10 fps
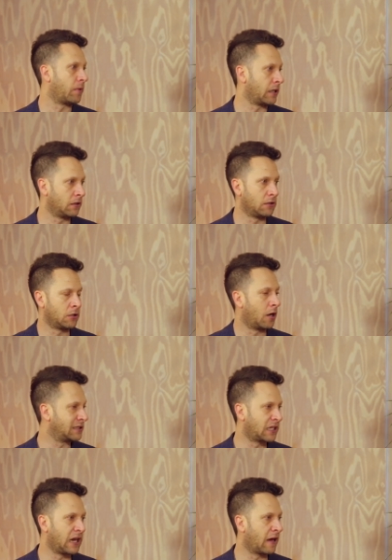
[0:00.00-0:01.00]
And, it's
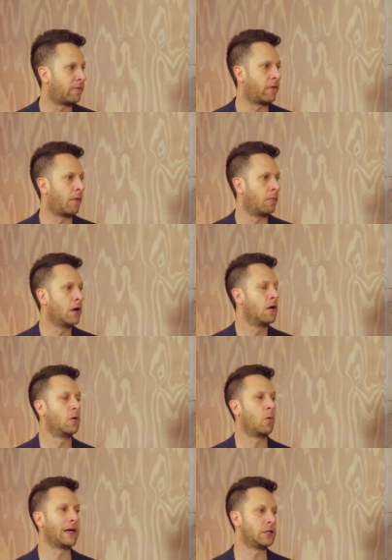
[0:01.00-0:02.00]
clear from
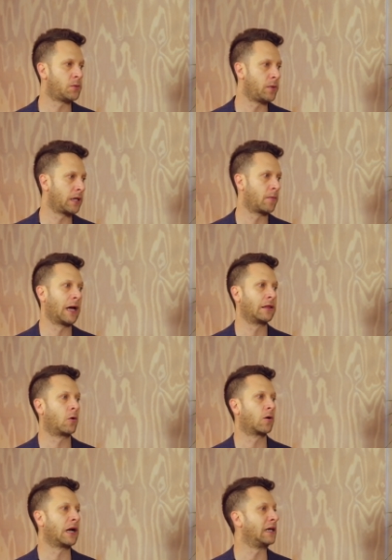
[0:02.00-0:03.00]
the way you speak about the
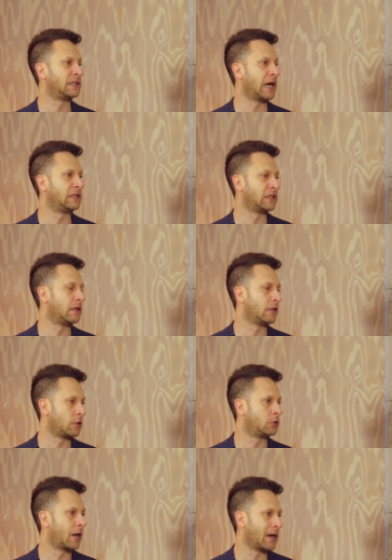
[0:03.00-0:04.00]
organization that
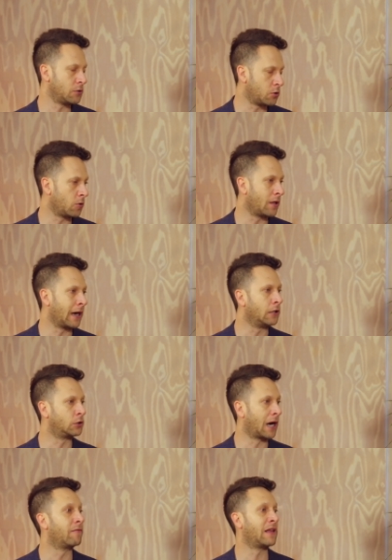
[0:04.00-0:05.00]
you're trying to do that and
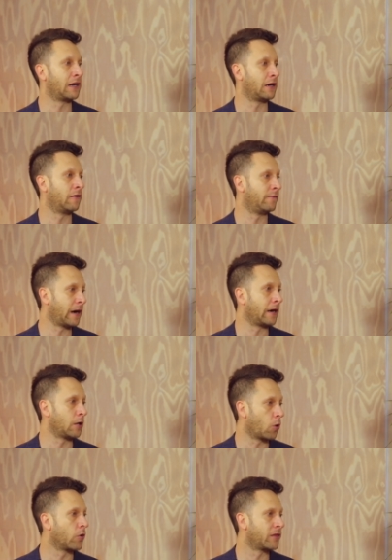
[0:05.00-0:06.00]
drive that in a very
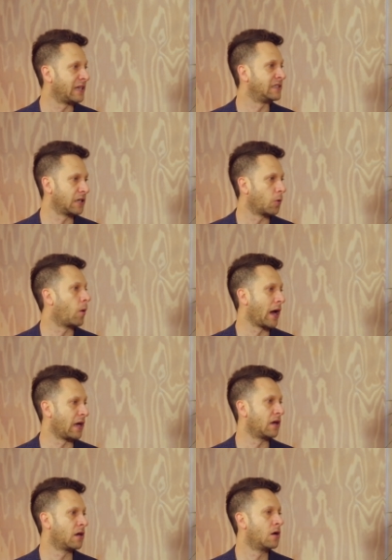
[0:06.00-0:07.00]
authentic
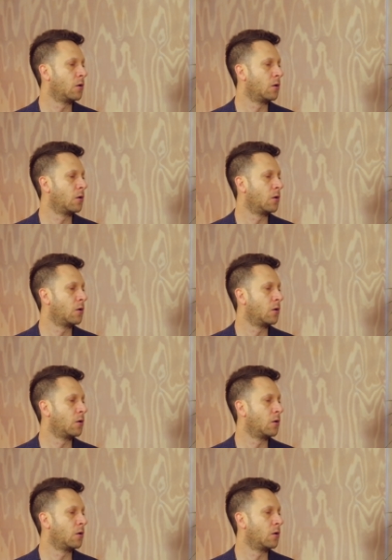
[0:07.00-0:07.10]
way,